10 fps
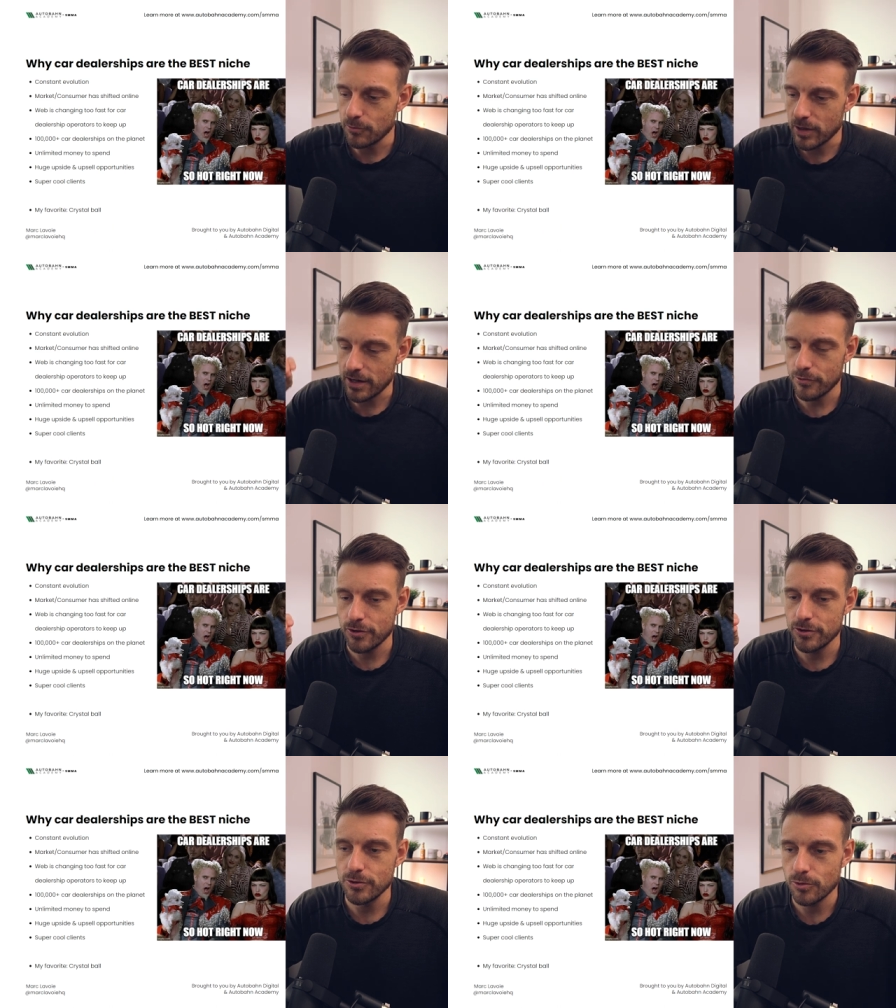
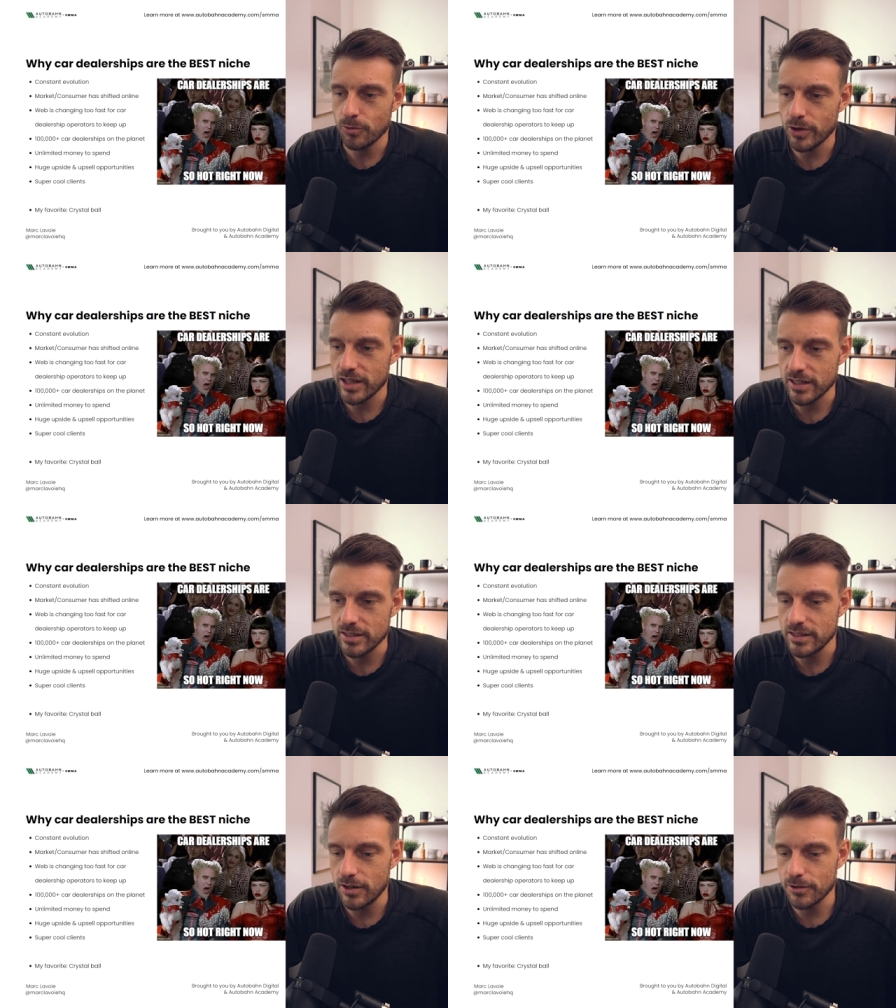Whenever you're working
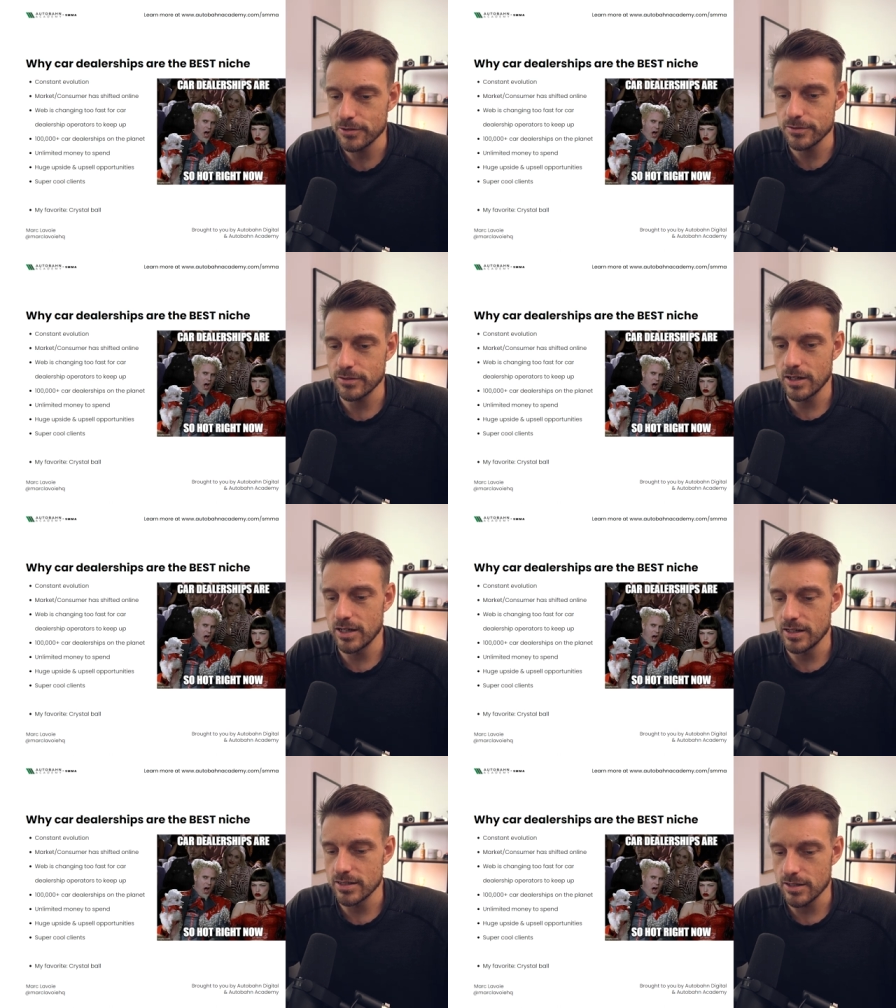in the auto
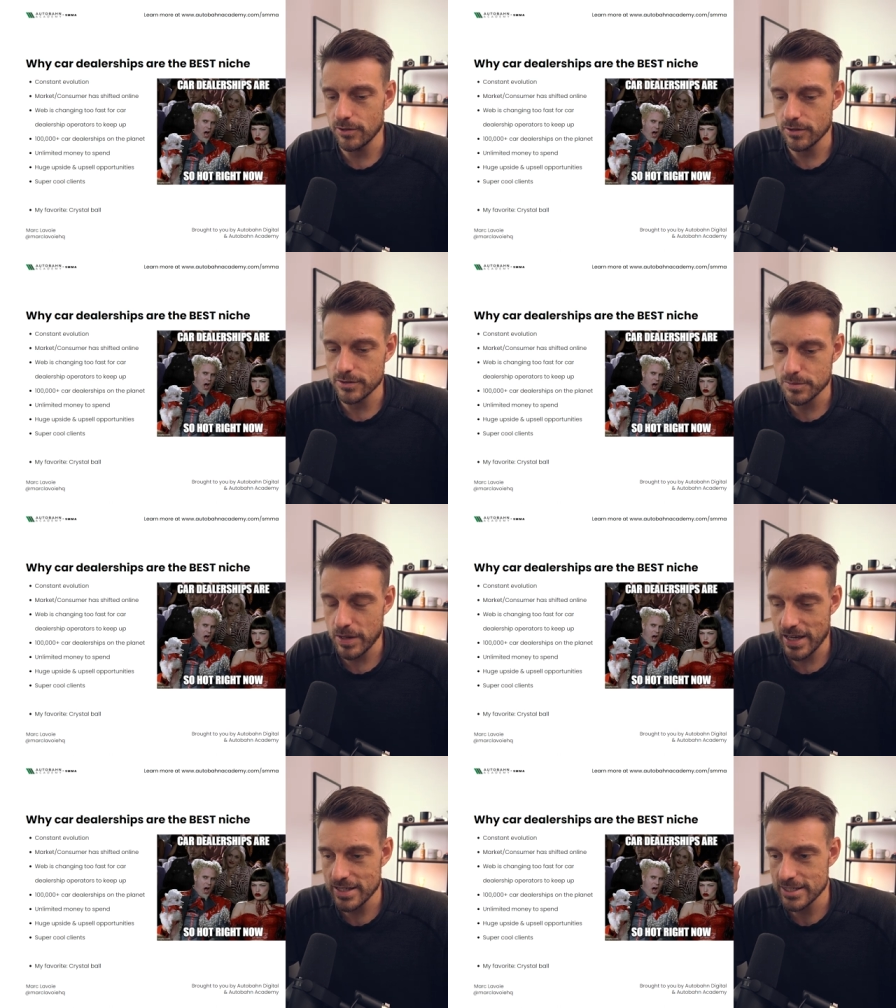uh, auto
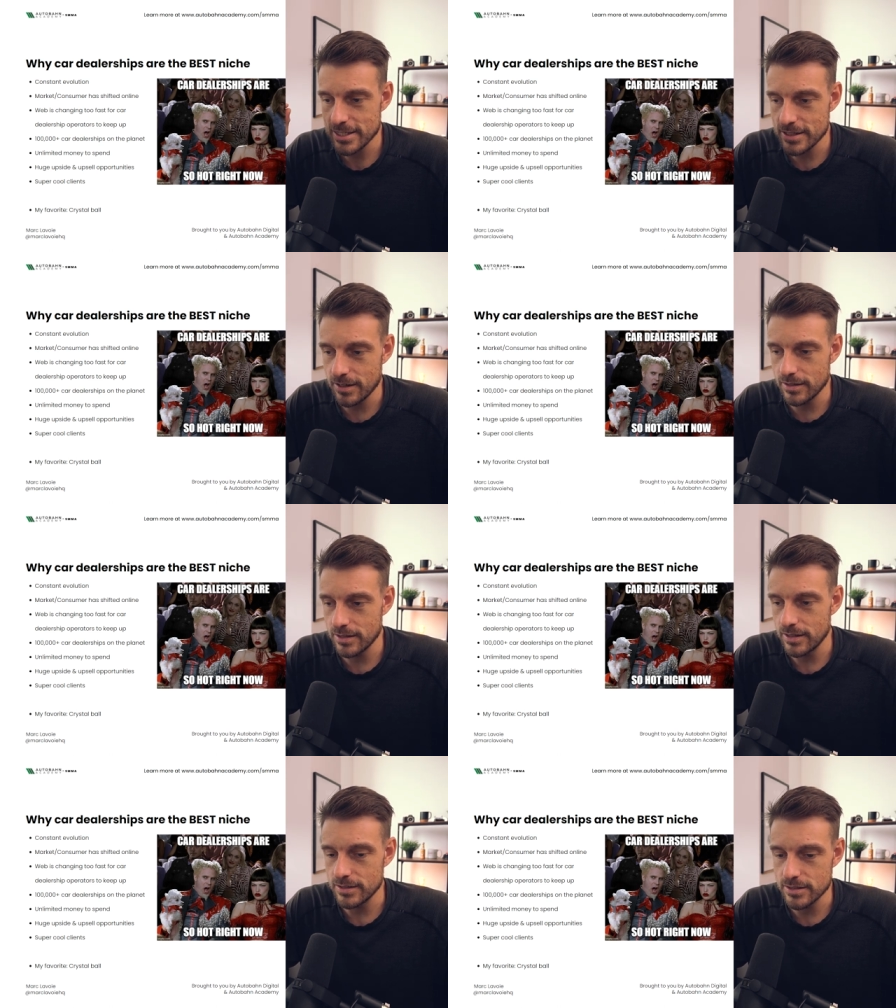space,
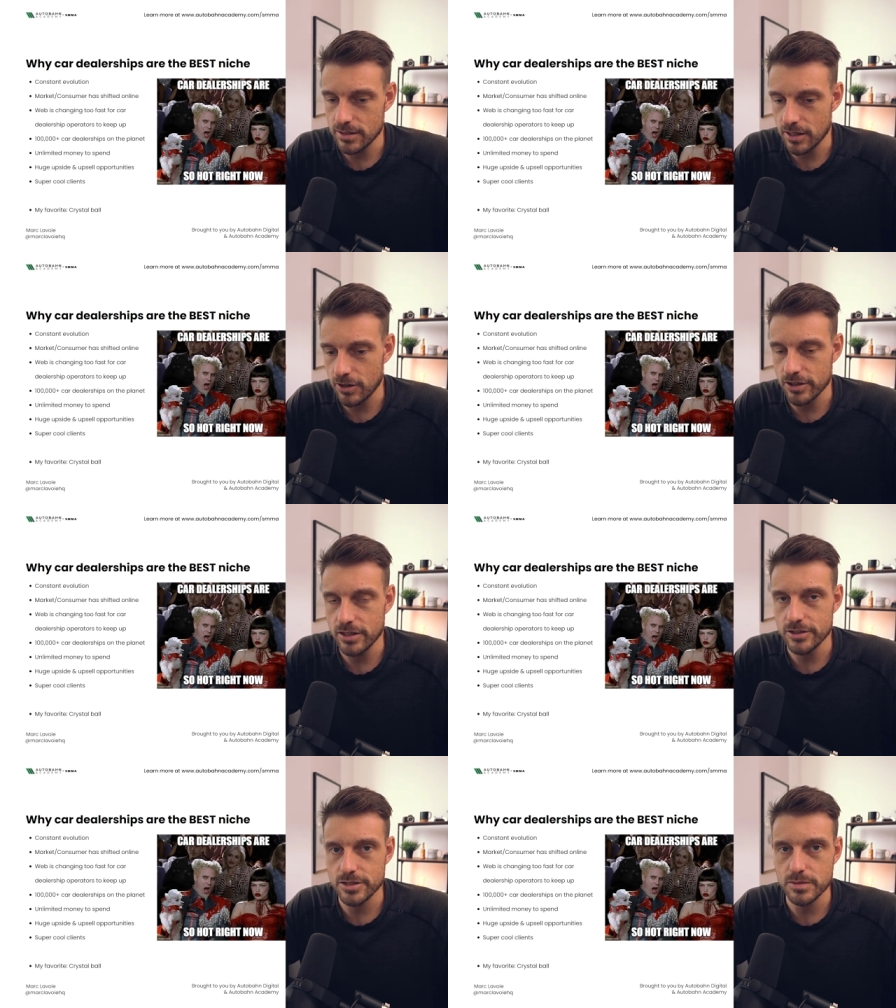uh, the car
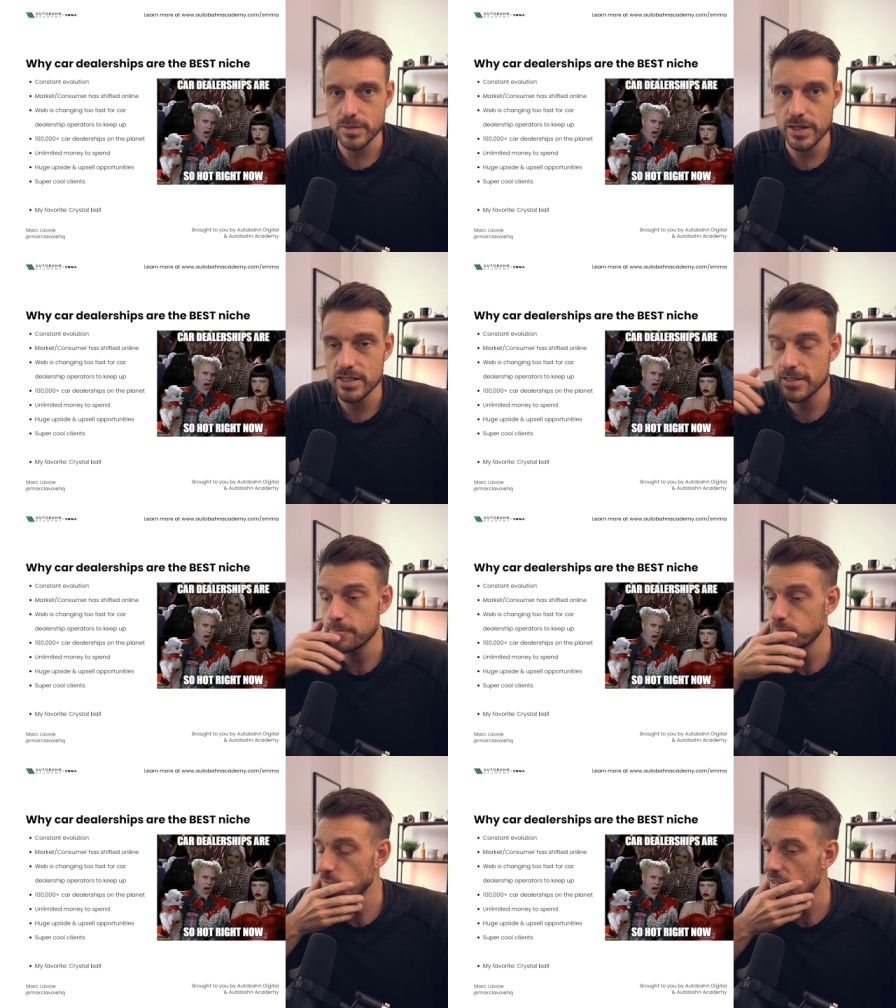dealership space,
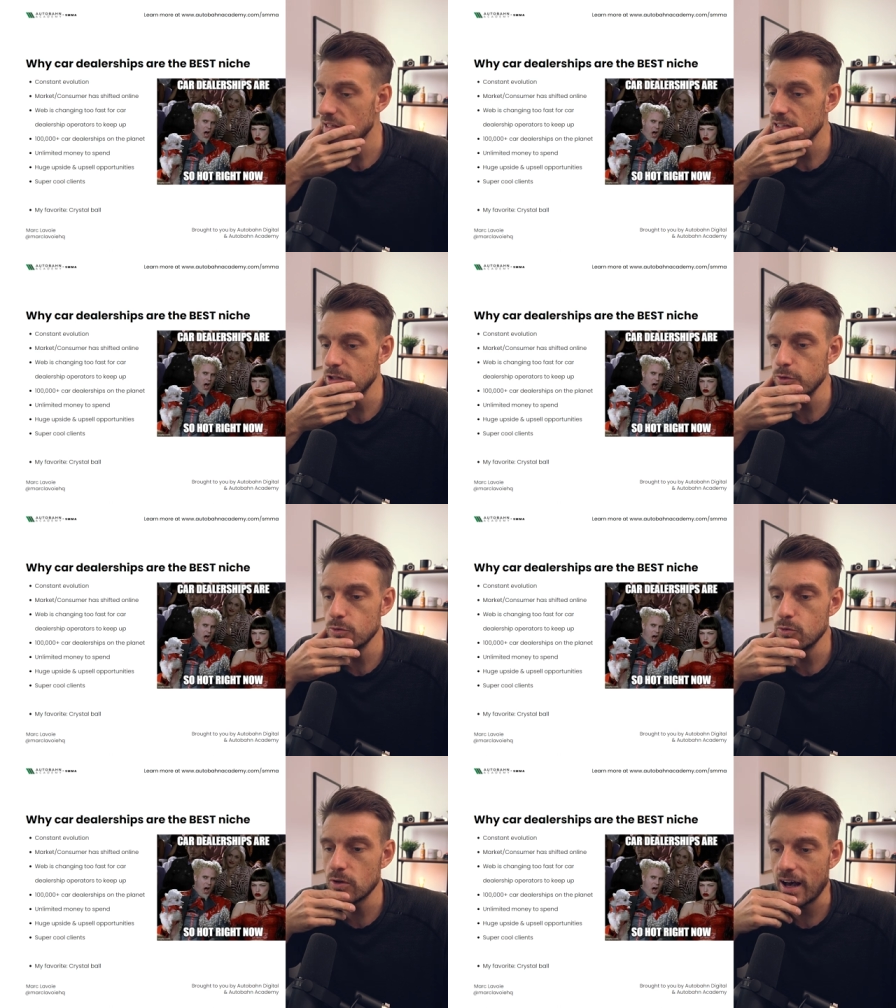
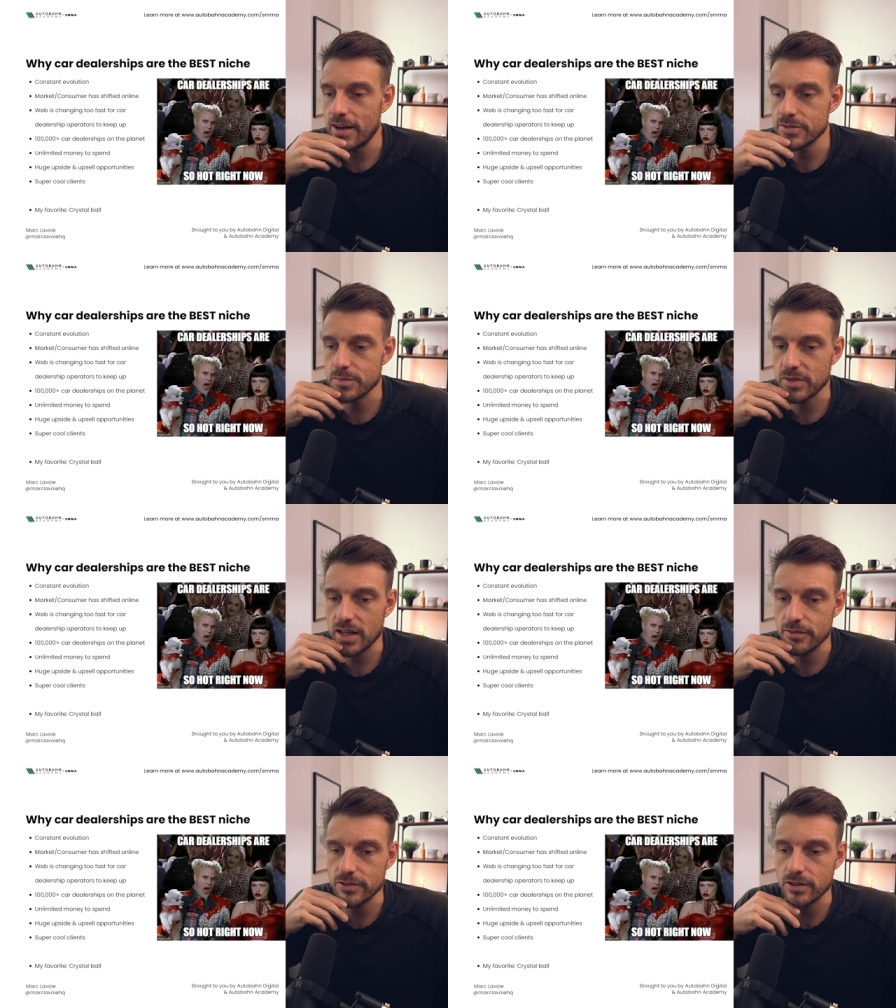you have some
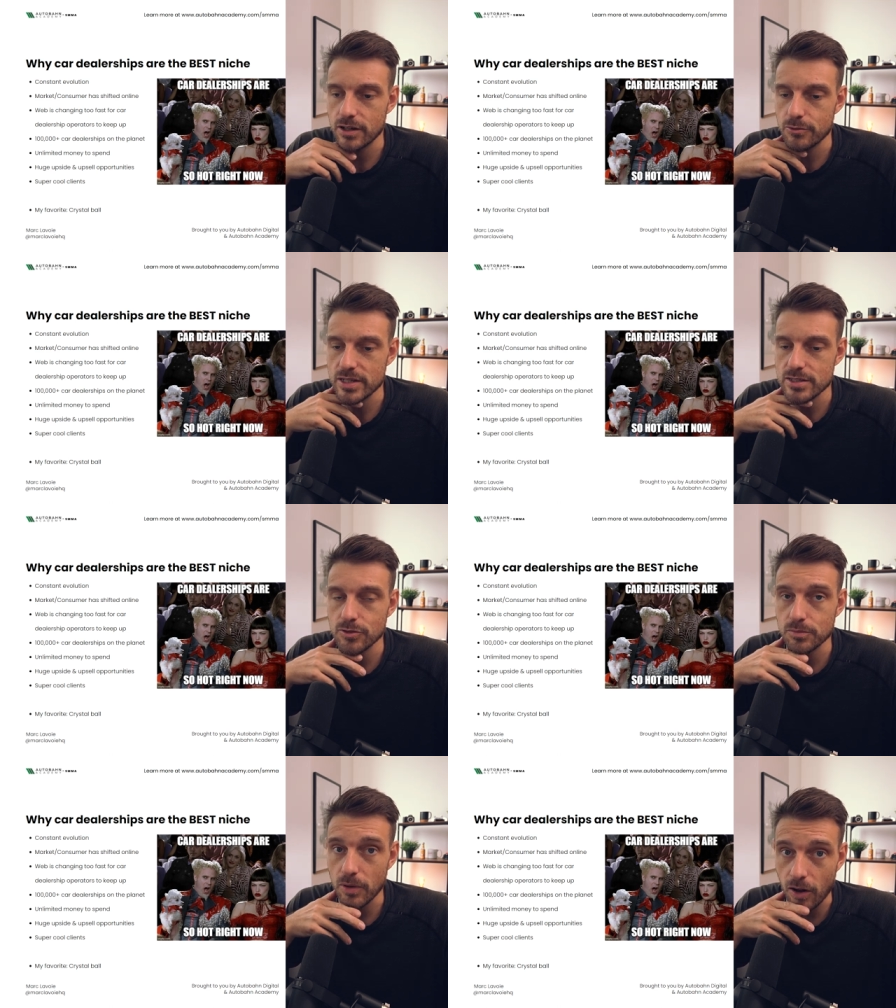kind of a
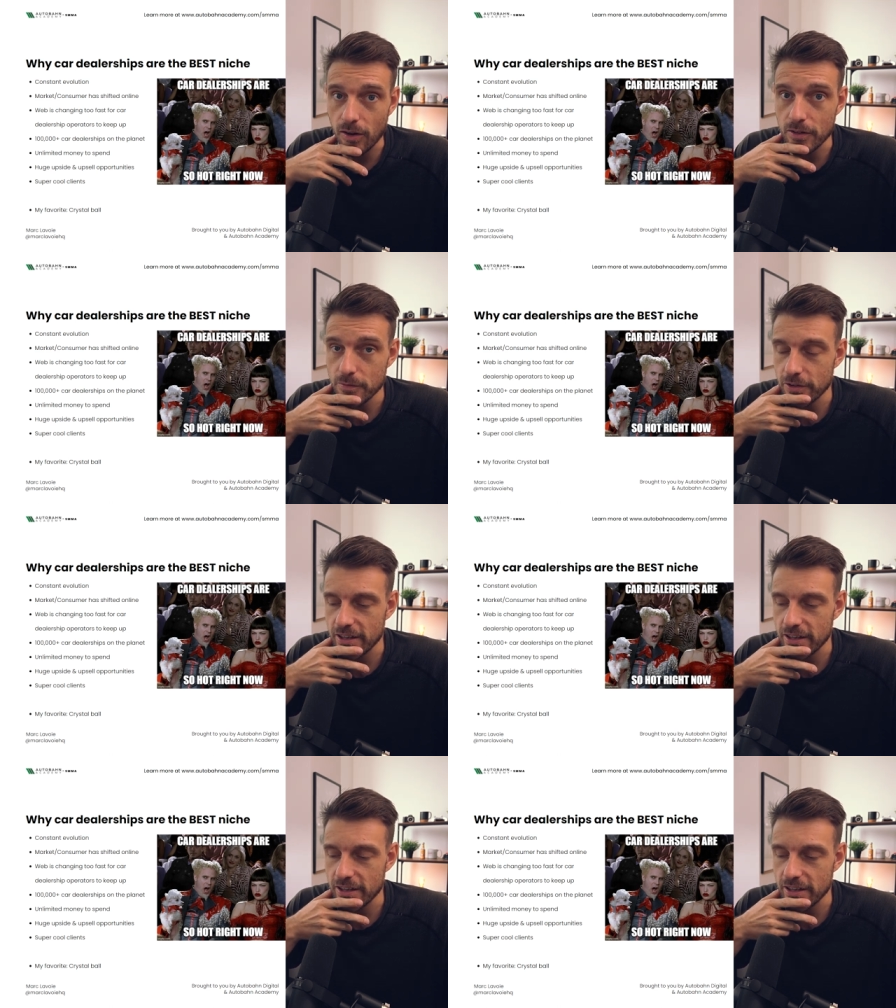crystal ball.